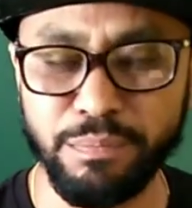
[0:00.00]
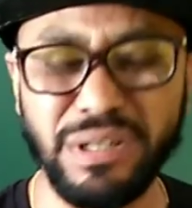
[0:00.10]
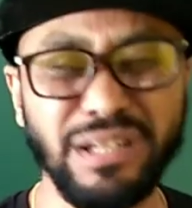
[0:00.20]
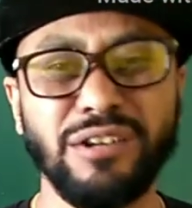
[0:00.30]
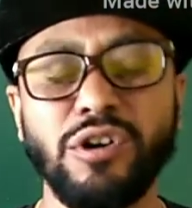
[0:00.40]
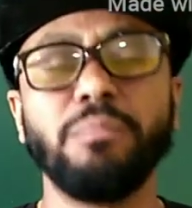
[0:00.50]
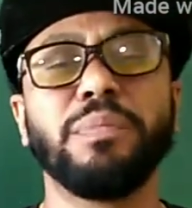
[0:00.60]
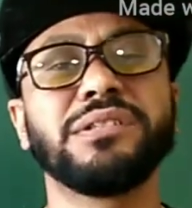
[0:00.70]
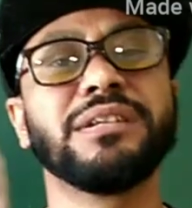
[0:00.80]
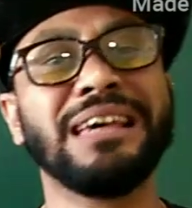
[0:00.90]
building
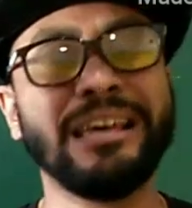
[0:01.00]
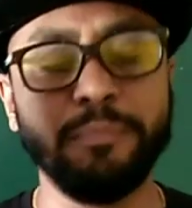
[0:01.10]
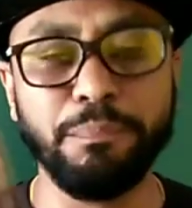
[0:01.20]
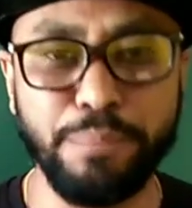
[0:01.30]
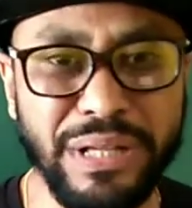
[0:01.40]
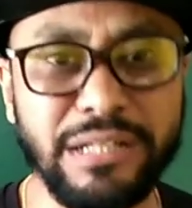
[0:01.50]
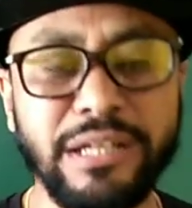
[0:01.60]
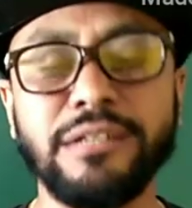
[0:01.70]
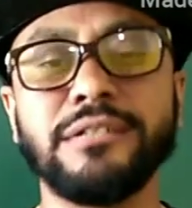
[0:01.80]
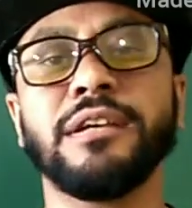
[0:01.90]
complex
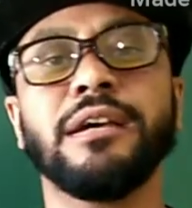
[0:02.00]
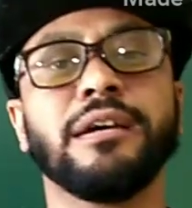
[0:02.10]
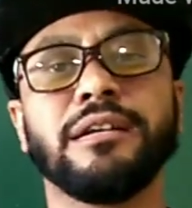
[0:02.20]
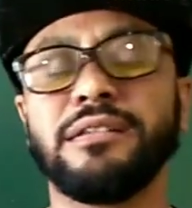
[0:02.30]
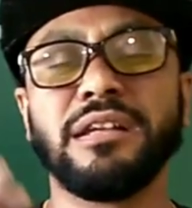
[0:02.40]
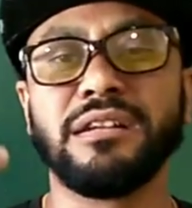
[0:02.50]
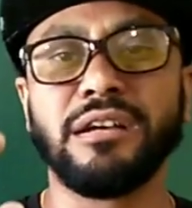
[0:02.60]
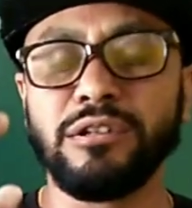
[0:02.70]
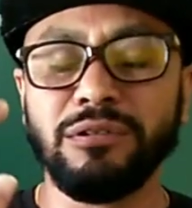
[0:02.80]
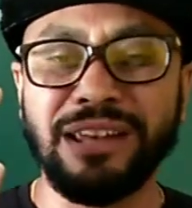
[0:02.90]
buildings, then
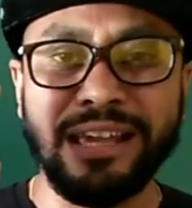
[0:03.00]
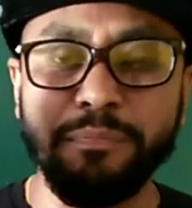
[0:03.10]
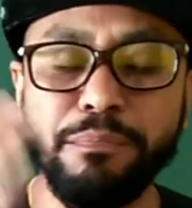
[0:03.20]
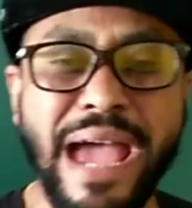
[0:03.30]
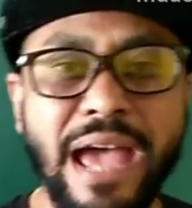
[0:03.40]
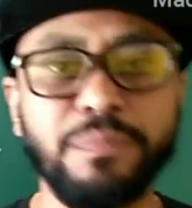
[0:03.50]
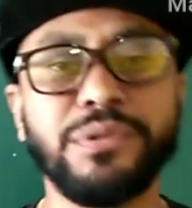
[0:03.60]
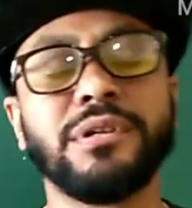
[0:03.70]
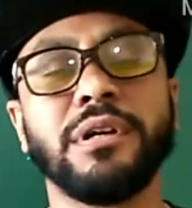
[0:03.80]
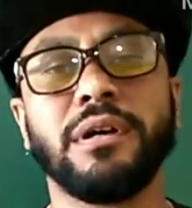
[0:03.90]
you know, like
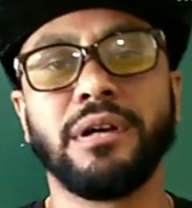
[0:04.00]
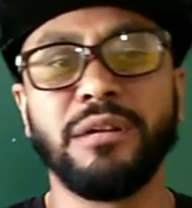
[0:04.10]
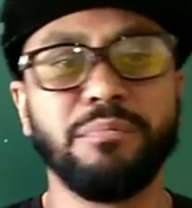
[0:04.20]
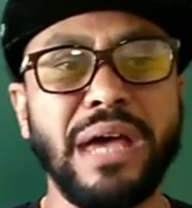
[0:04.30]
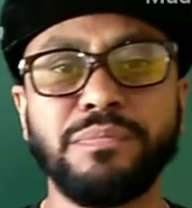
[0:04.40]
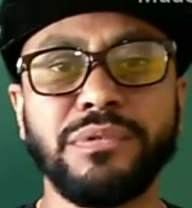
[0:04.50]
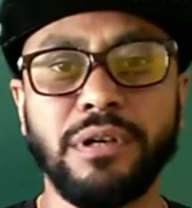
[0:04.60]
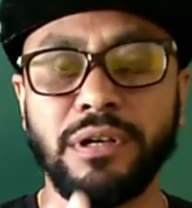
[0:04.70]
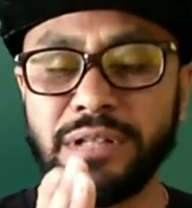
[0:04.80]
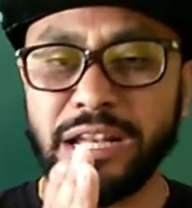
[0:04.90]
maps. In maps,
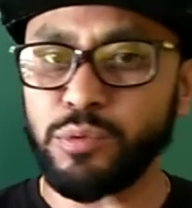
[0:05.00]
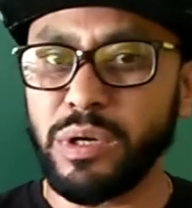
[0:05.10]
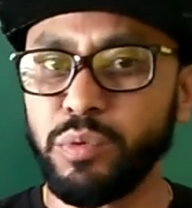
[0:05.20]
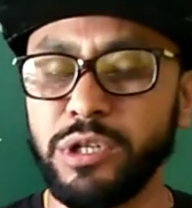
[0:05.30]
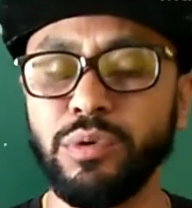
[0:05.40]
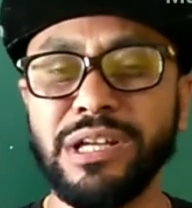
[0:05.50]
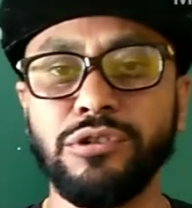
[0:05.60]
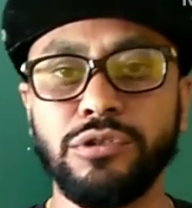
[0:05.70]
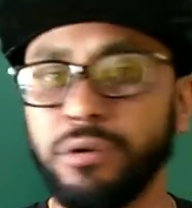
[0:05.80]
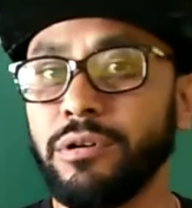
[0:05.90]
that's what we do
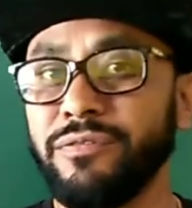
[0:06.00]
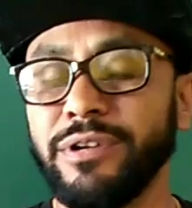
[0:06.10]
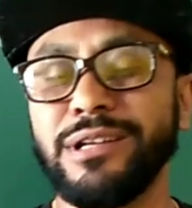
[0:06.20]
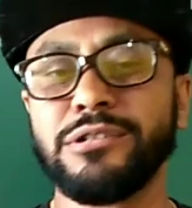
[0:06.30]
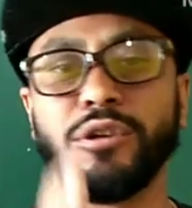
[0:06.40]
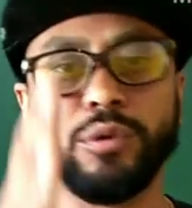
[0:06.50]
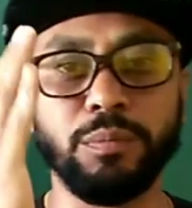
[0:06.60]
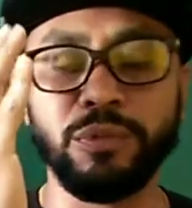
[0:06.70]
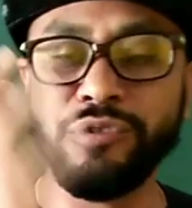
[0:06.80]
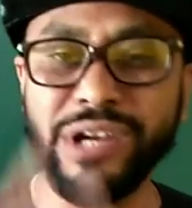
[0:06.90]
in geography, yes or no?
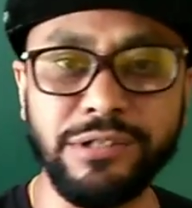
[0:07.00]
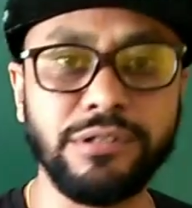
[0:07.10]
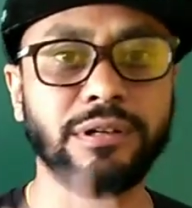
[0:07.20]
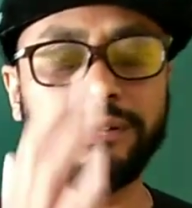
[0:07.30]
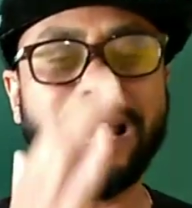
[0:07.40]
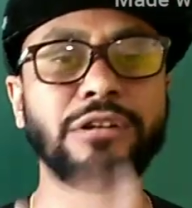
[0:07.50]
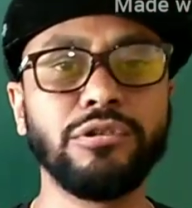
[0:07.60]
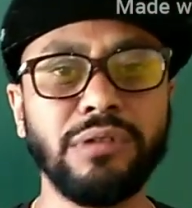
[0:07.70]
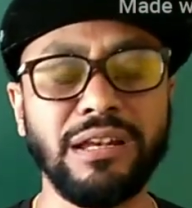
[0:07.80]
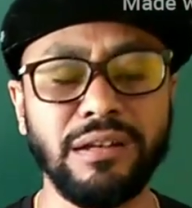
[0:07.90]
Grids,
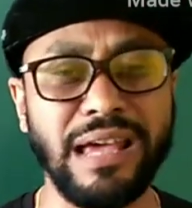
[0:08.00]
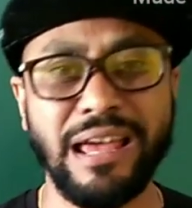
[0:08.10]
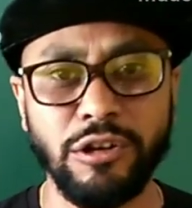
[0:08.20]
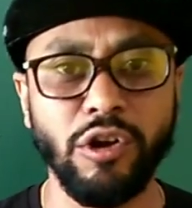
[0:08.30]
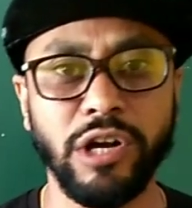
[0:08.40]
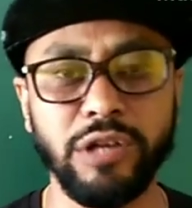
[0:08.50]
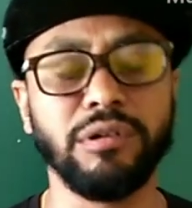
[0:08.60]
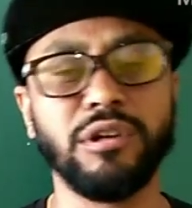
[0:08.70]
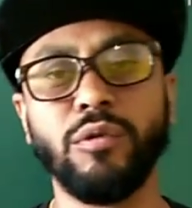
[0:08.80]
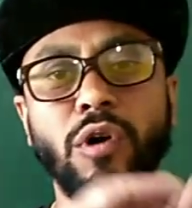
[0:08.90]
latitude and
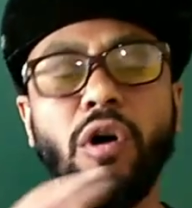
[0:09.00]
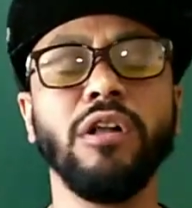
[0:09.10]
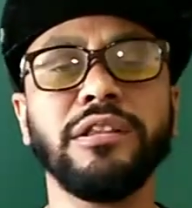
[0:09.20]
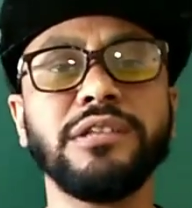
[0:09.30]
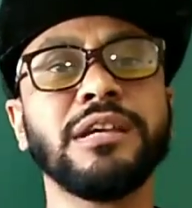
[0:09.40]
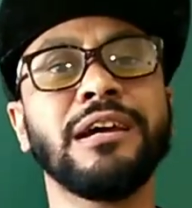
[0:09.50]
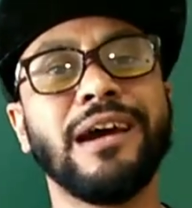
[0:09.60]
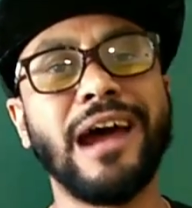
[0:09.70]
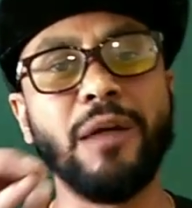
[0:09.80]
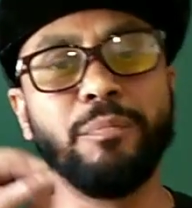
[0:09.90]
longitude. Now all these
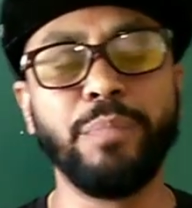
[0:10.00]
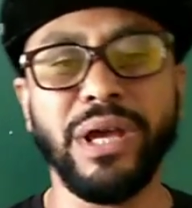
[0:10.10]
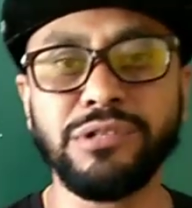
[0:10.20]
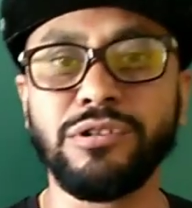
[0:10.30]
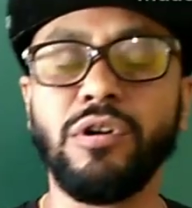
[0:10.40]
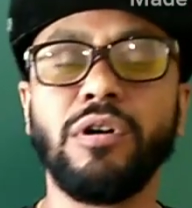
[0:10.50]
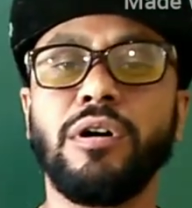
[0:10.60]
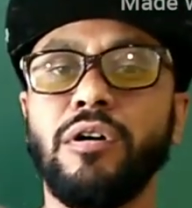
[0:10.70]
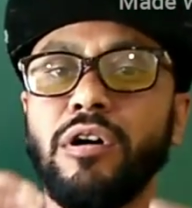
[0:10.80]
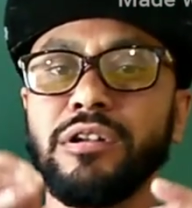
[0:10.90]
are based
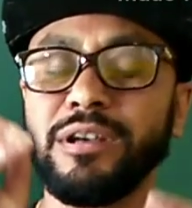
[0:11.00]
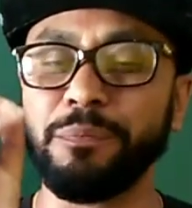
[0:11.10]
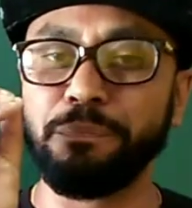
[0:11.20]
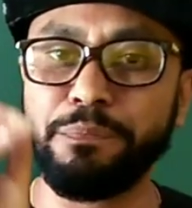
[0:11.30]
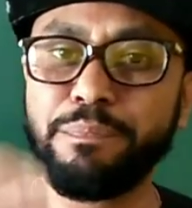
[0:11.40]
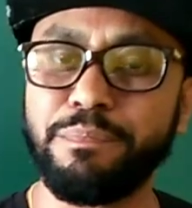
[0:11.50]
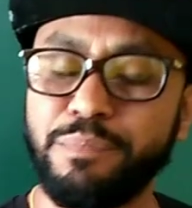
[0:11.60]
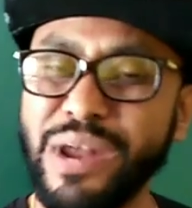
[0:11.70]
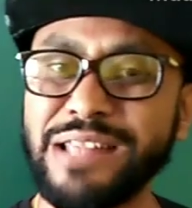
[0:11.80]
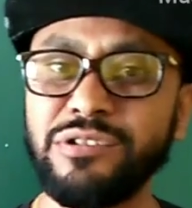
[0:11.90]
on a
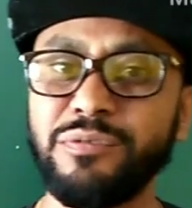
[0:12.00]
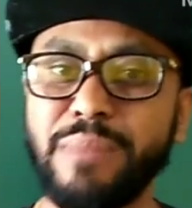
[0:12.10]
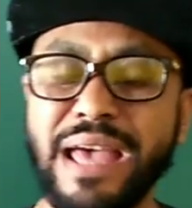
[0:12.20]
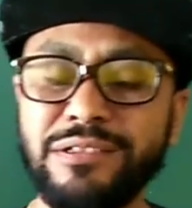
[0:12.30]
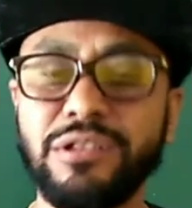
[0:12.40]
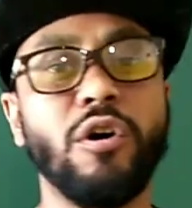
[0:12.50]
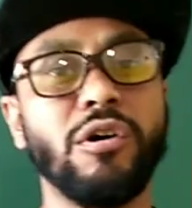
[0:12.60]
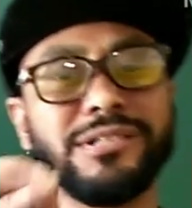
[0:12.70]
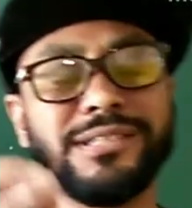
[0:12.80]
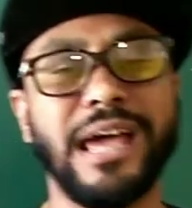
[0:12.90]
branch of math
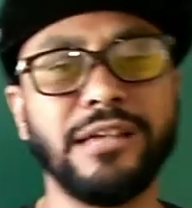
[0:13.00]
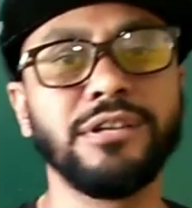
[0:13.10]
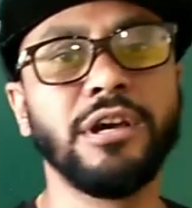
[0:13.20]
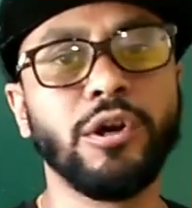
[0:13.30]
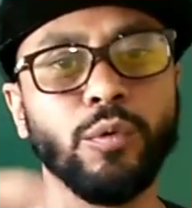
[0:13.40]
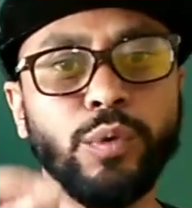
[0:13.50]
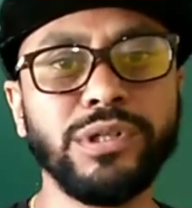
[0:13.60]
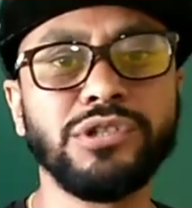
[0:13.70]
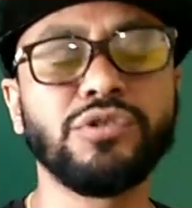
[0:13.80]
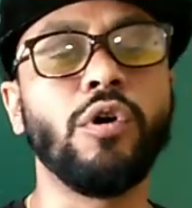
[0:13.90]
or science
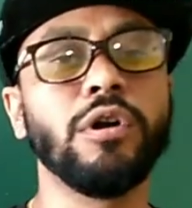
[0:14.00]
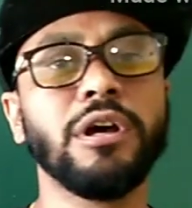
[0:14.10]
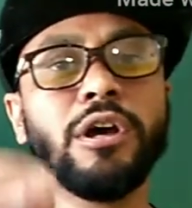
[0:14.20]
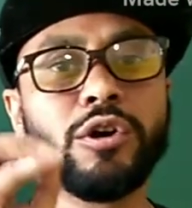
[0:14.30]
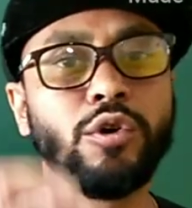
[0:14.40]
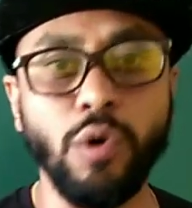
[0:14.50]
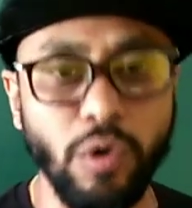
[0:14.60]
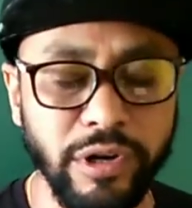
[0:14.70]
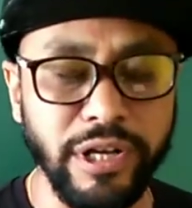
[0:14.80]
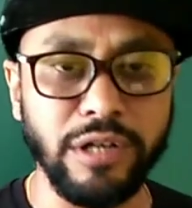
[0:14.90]
which is called
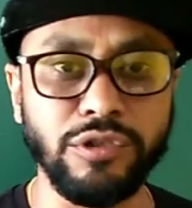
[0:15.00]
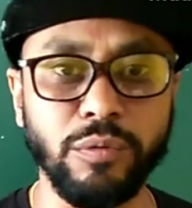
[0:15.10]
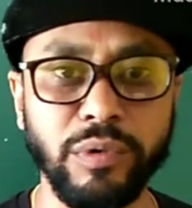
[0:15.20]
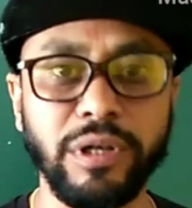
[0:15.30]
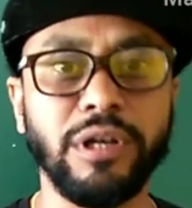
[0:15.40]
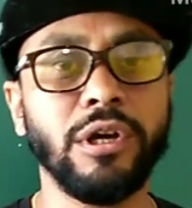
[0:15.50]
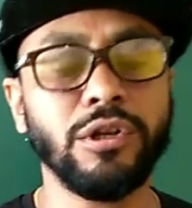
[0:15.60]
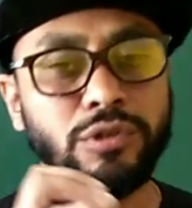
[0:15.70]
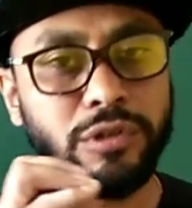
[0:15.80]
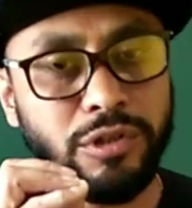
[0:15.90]
co-ordinate geometry.
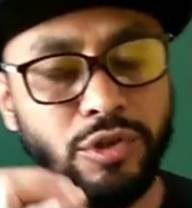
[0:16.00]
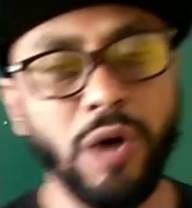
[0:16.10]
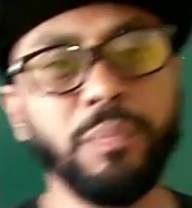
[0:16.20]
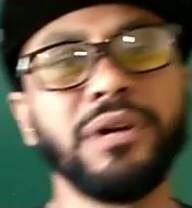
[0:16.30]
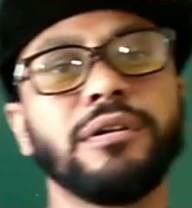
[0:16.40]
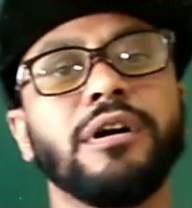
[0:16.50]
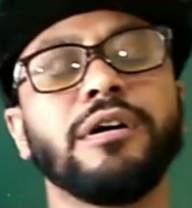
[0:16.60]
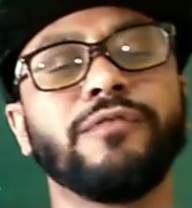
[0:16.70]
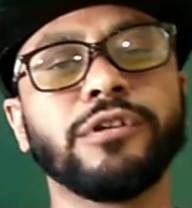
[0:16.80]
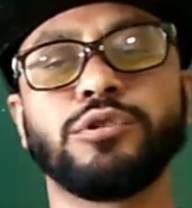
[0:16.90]
So the topic
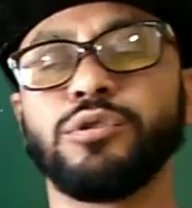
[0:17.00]
for